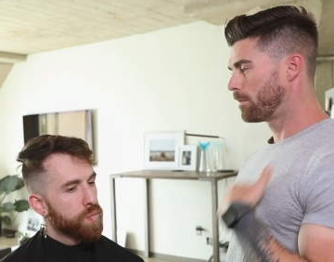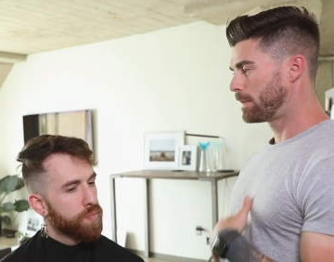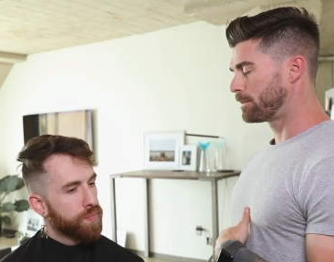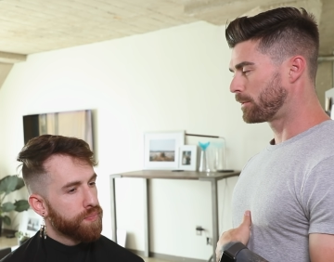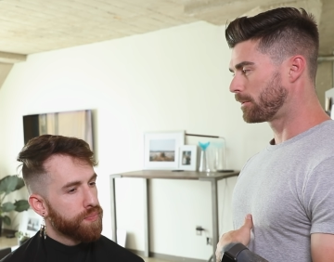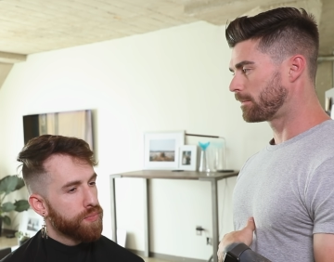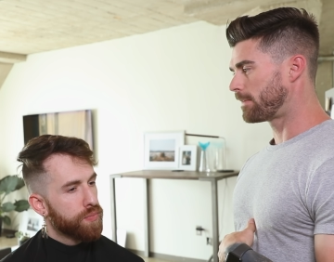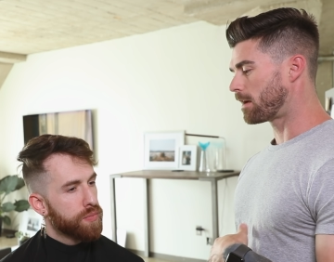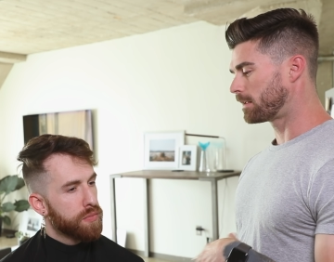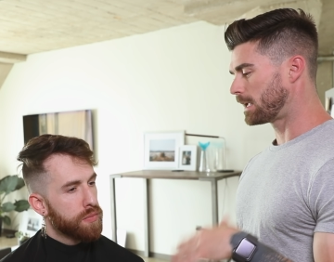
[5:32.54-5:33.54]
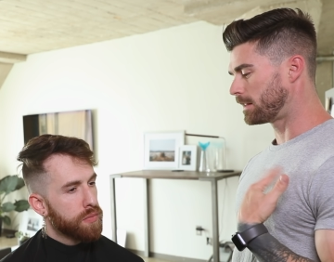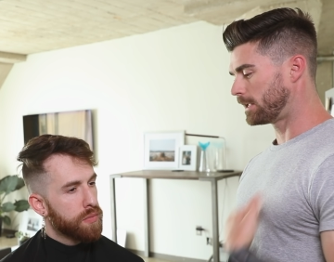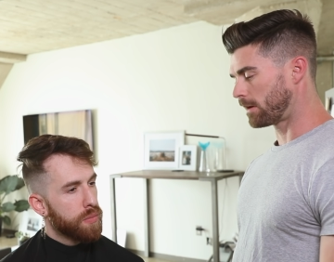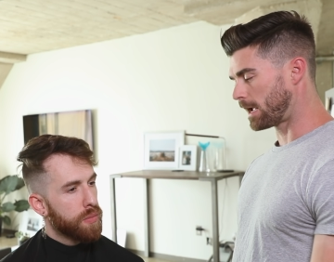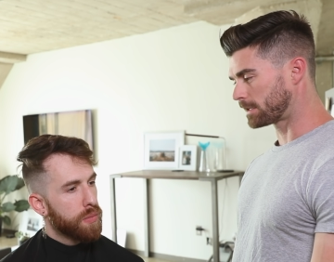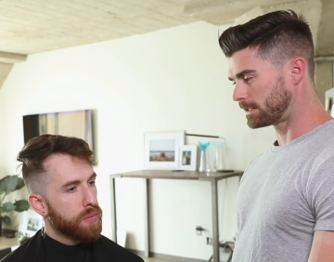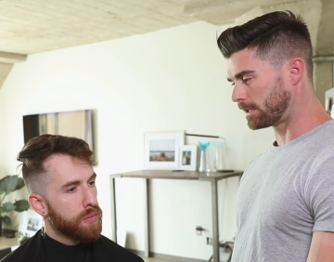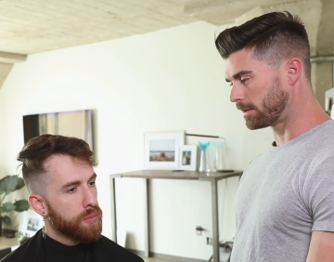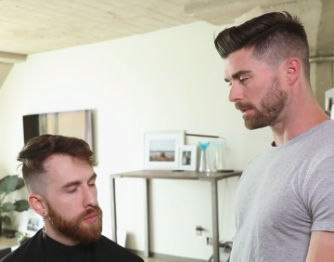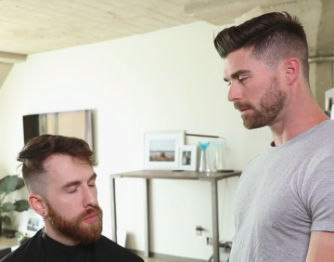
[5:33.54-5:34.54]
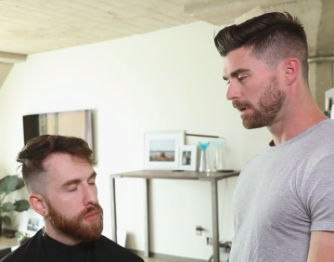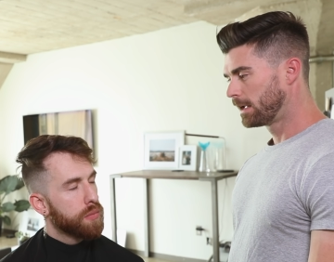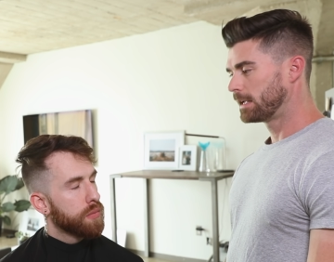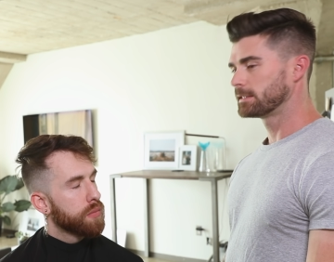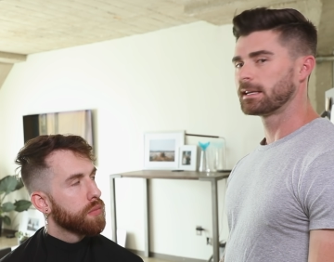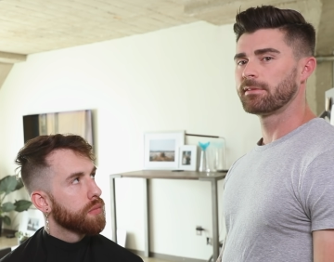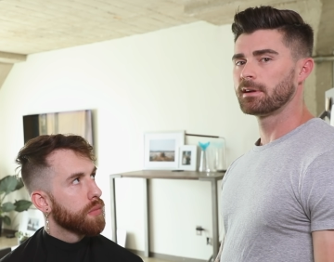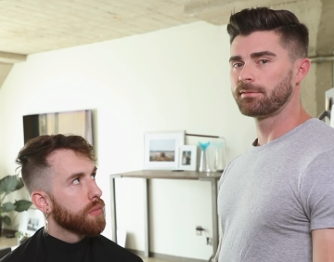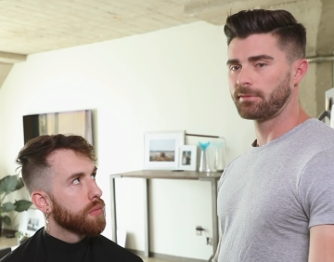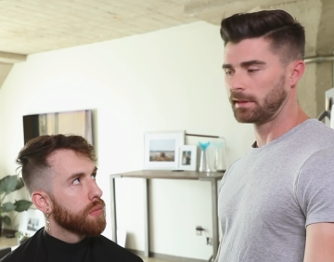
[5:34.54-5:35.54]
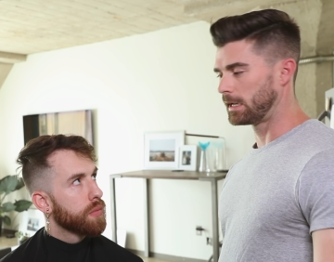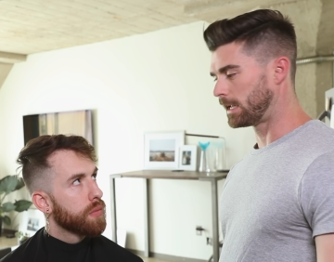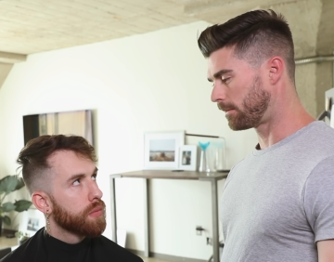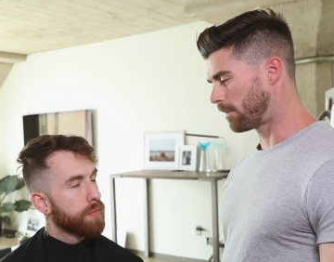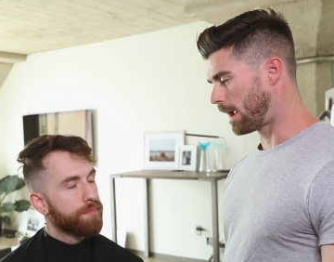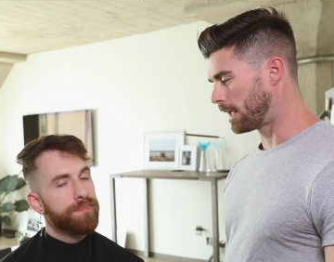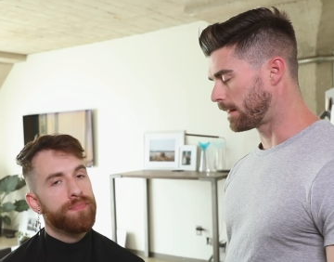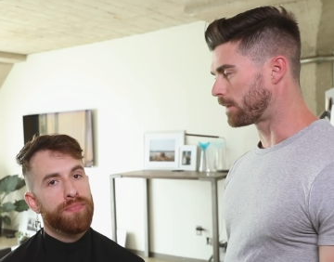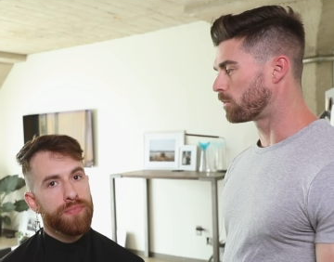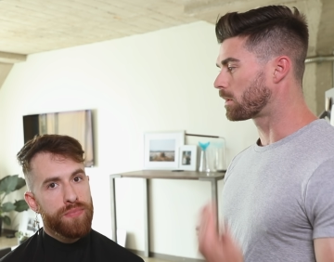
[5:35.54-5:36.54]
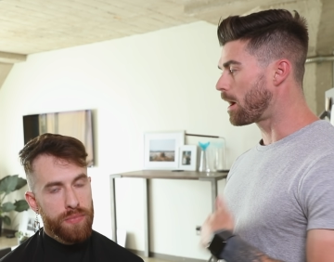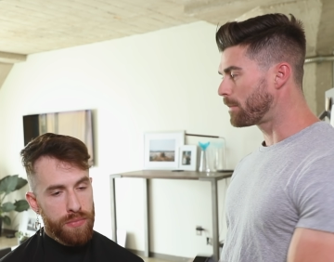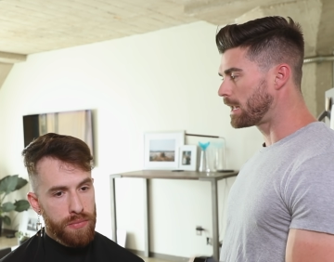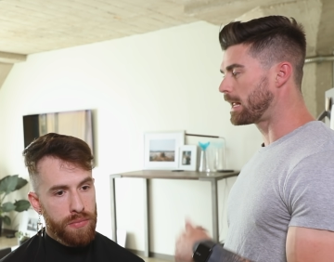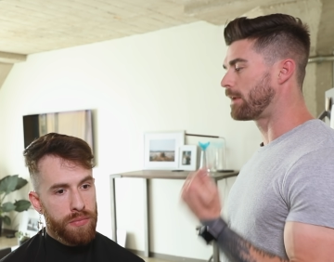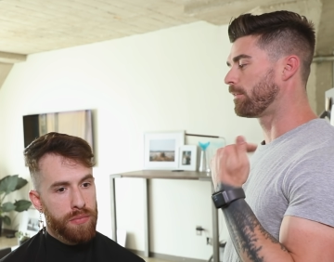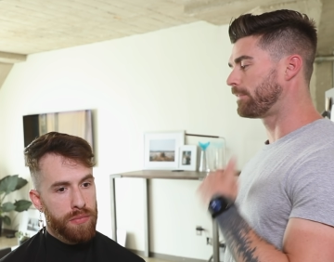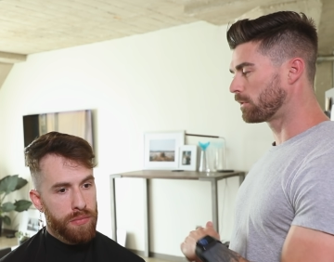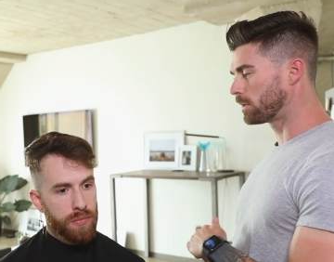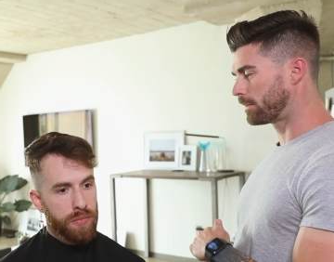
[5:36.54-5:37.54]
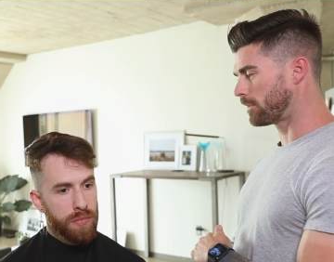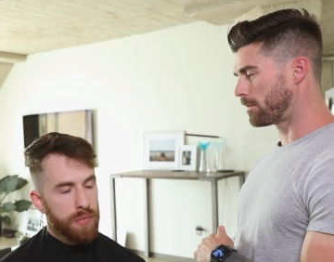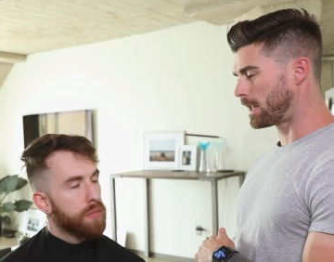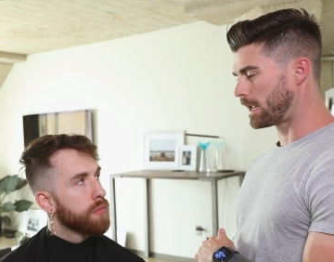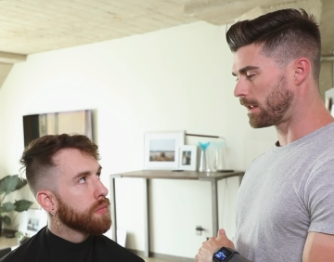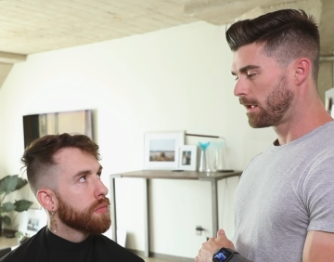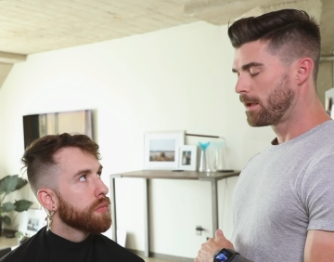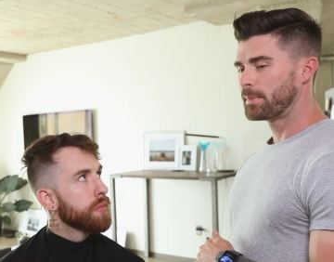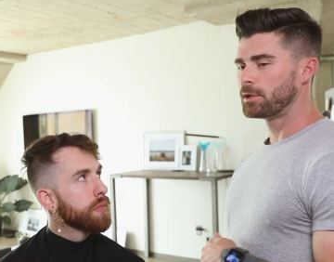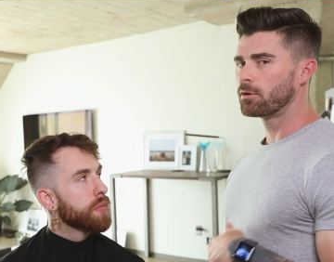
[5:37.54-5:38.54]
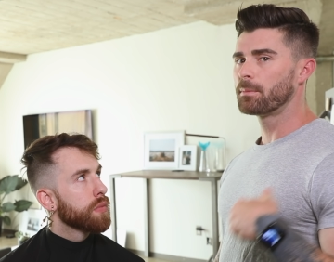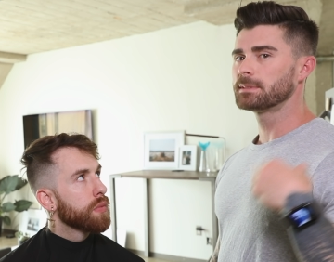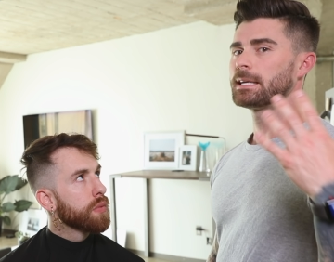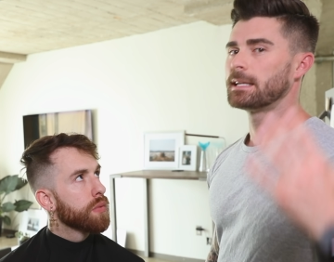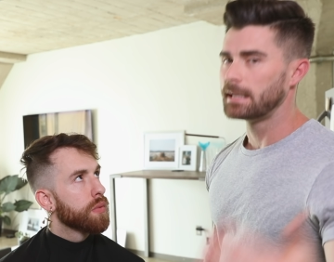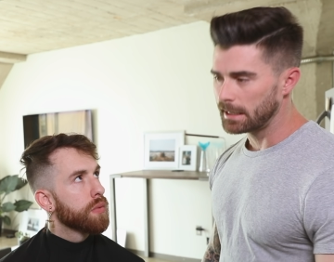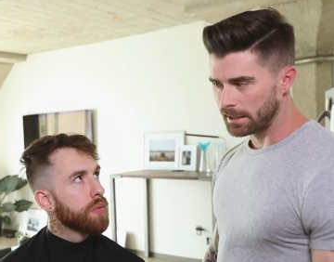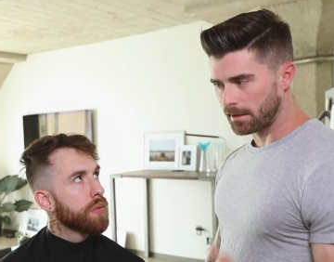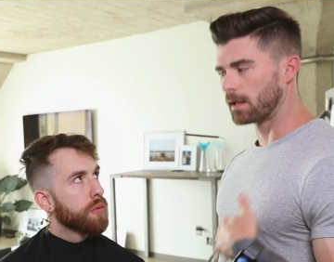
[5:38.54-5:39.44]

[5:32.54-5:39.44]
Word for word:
Speaker 1: when people validate your exterior mm. is like very fleeting, right? It like hmm. will come in and it'll feel good for a minute, but you almost like need it